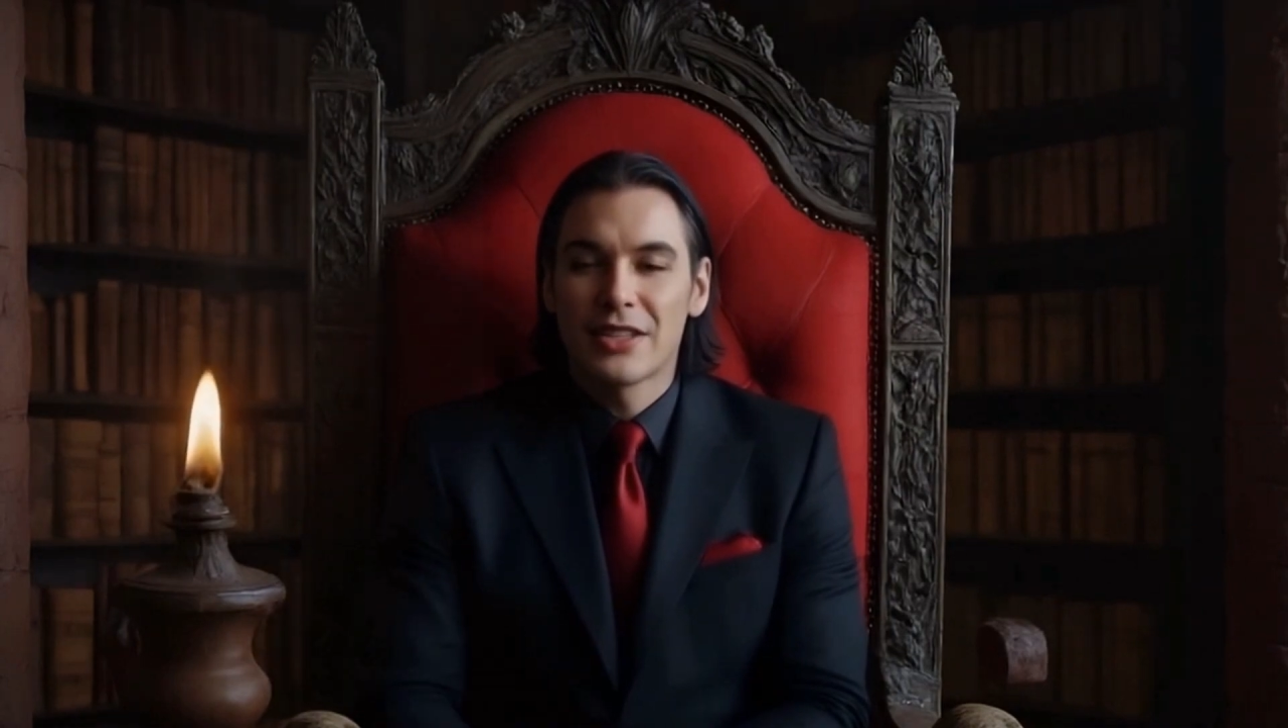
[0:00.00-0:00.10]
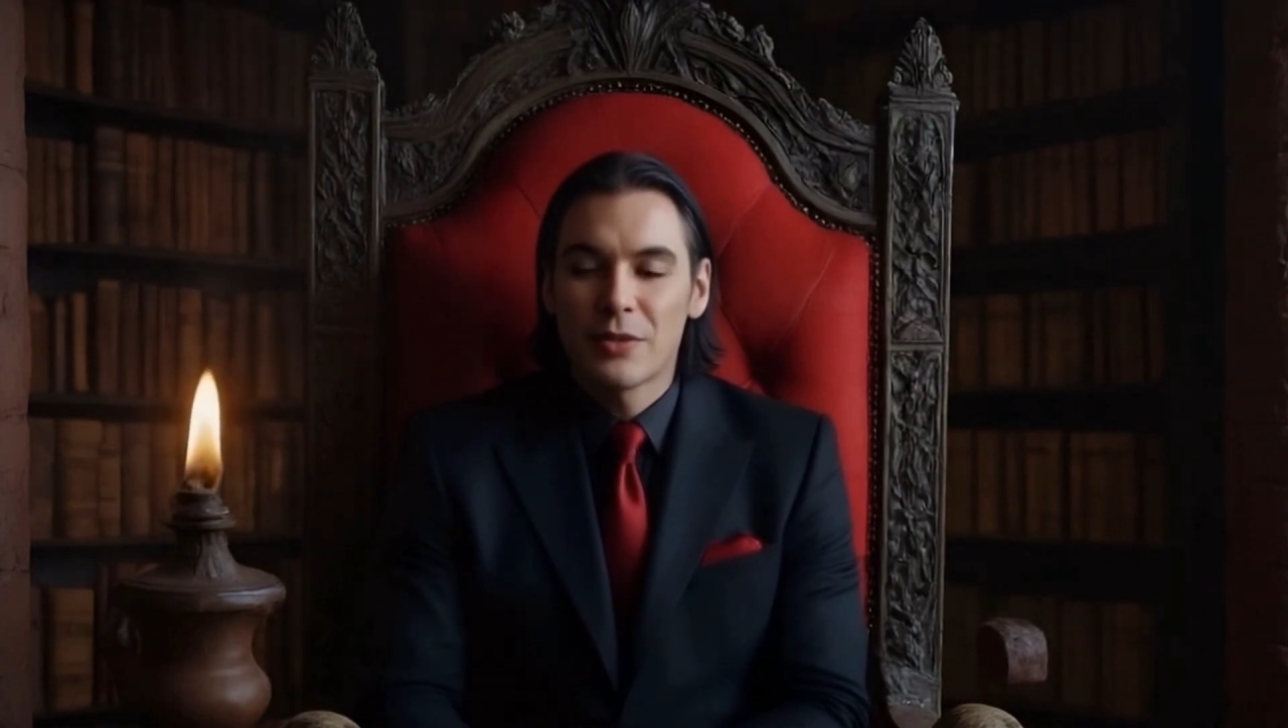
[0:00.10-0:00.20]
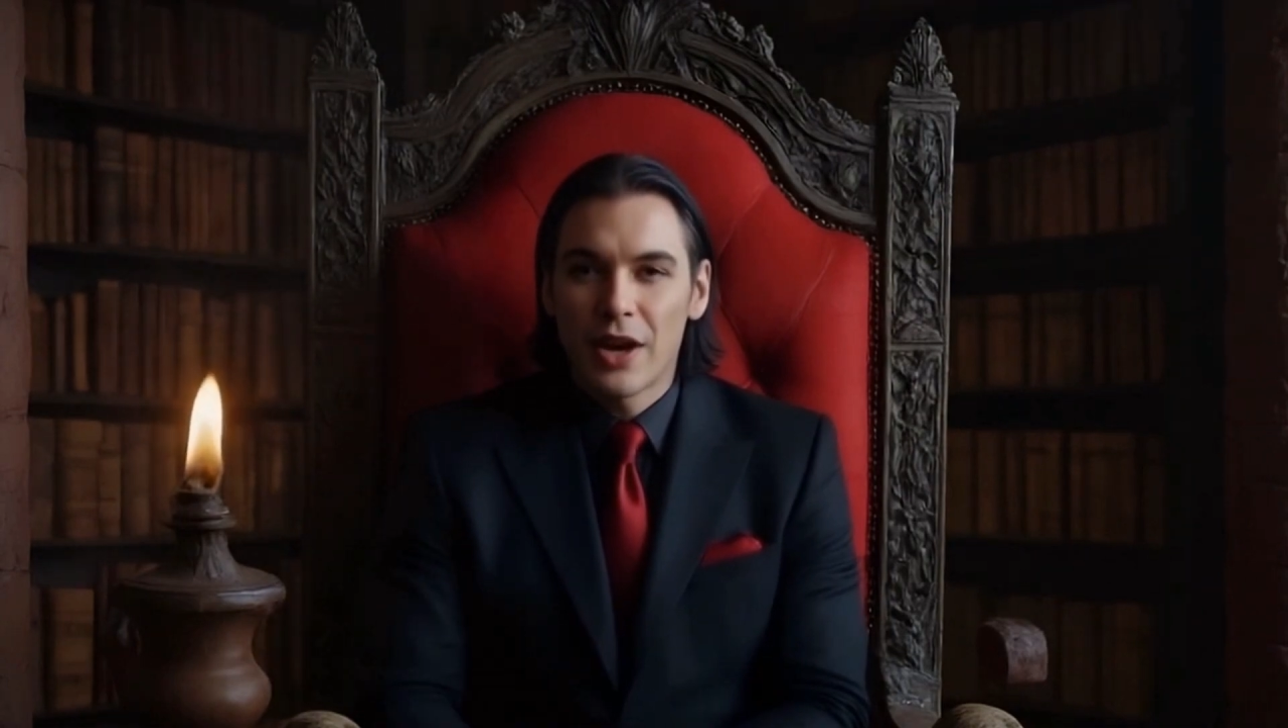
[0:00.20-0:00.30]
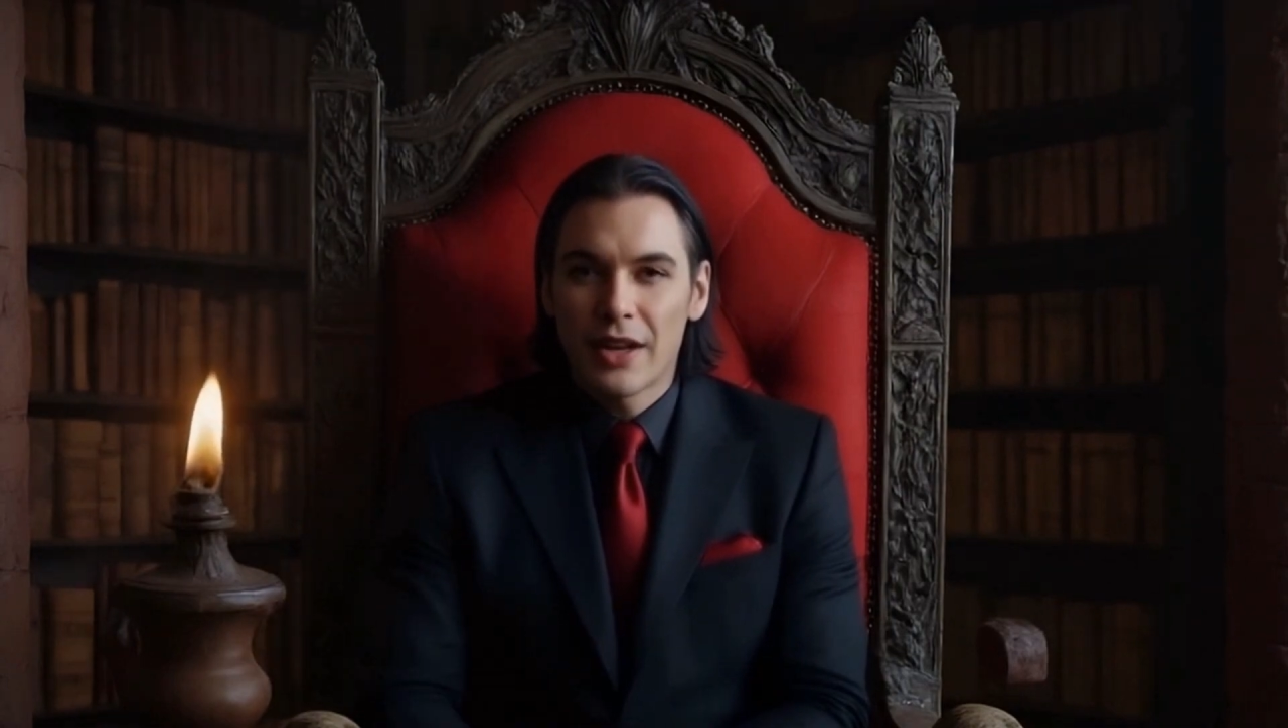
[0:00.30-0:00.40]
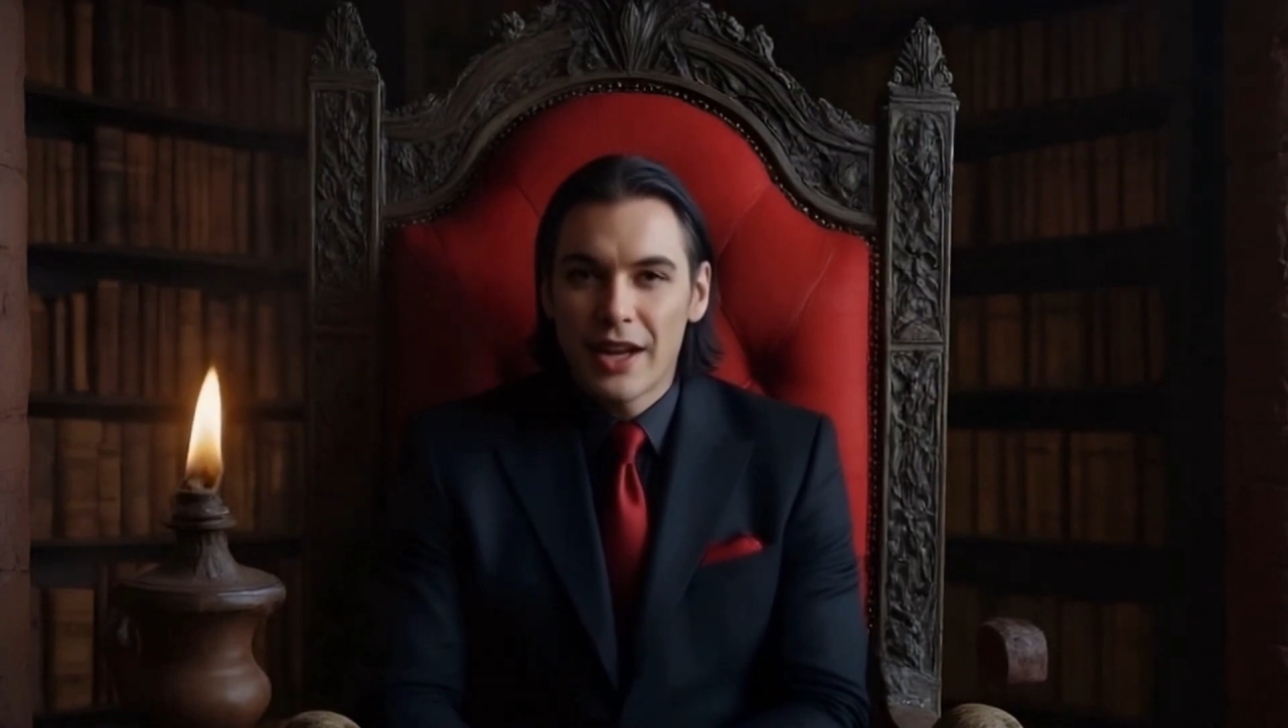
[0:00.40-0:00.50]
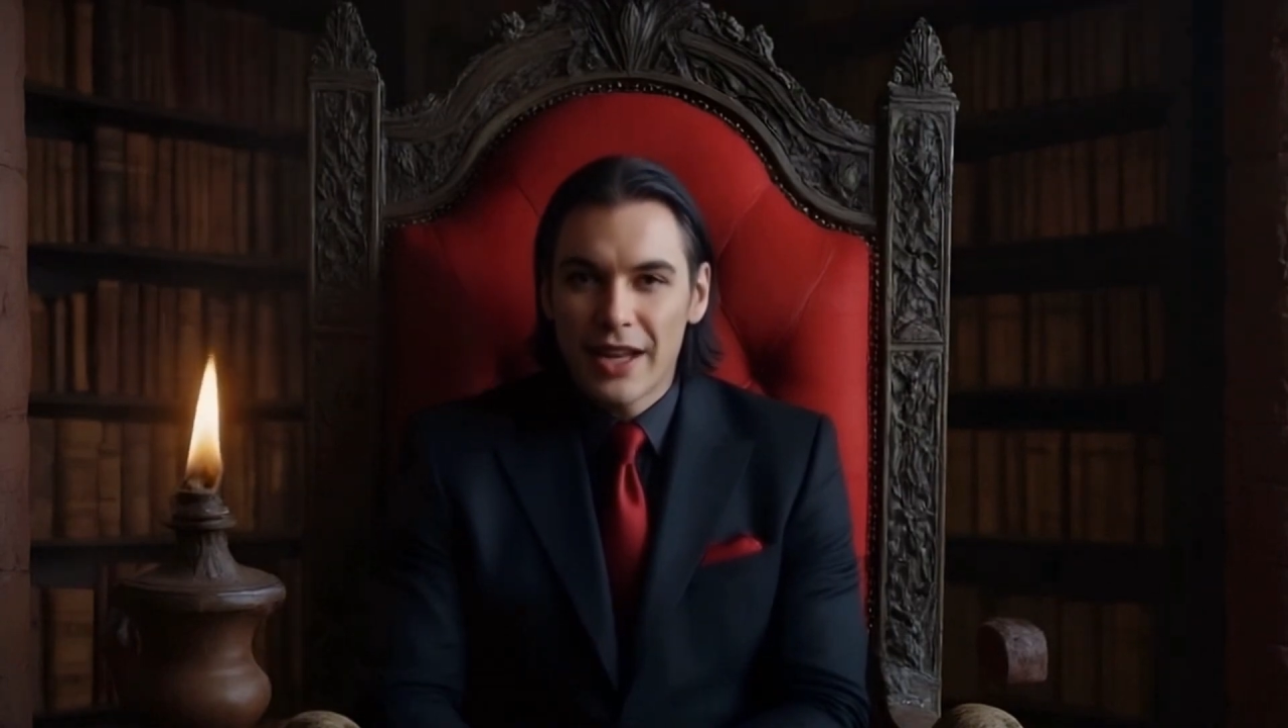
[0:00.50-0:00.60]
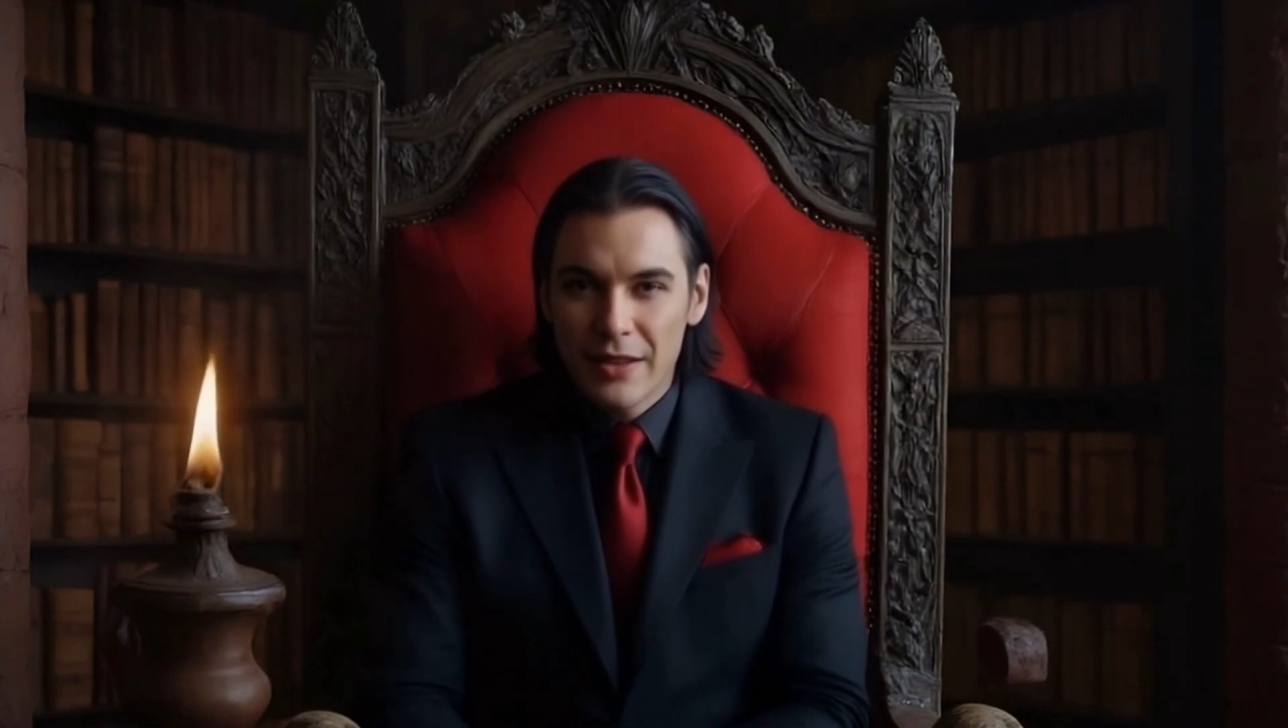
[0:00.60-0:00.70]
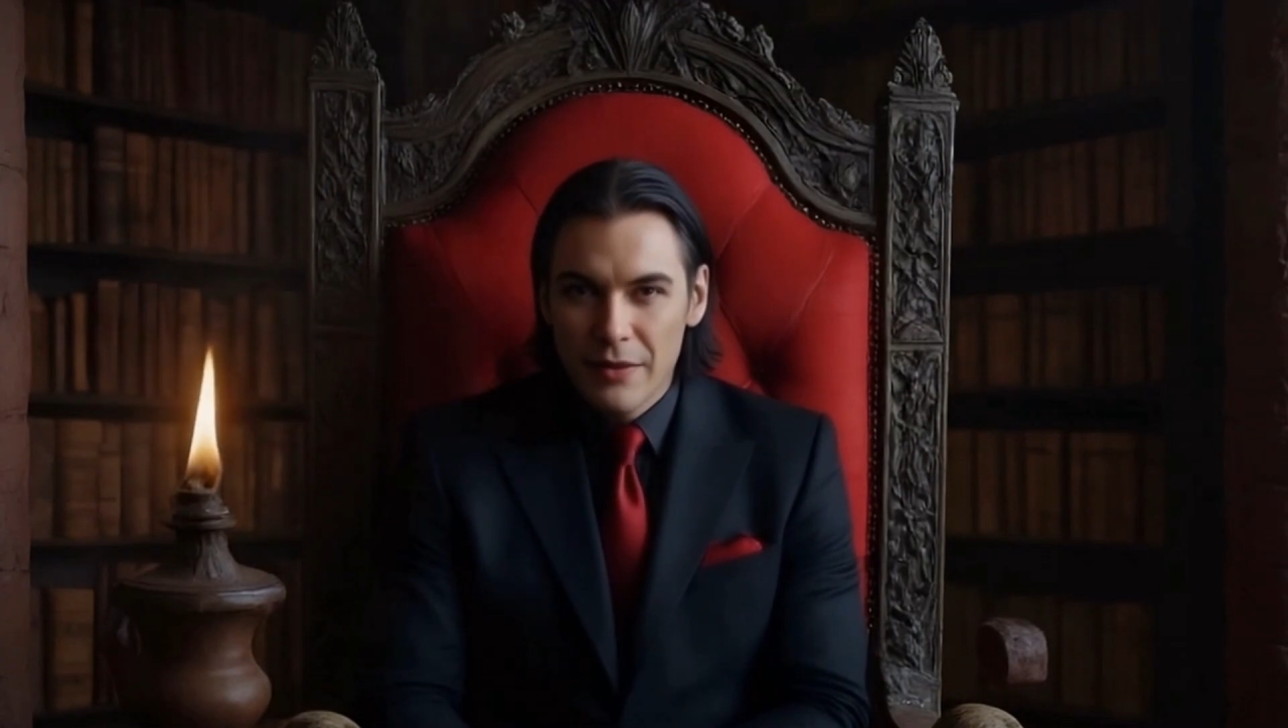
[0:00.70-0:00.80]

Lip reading: spotlight.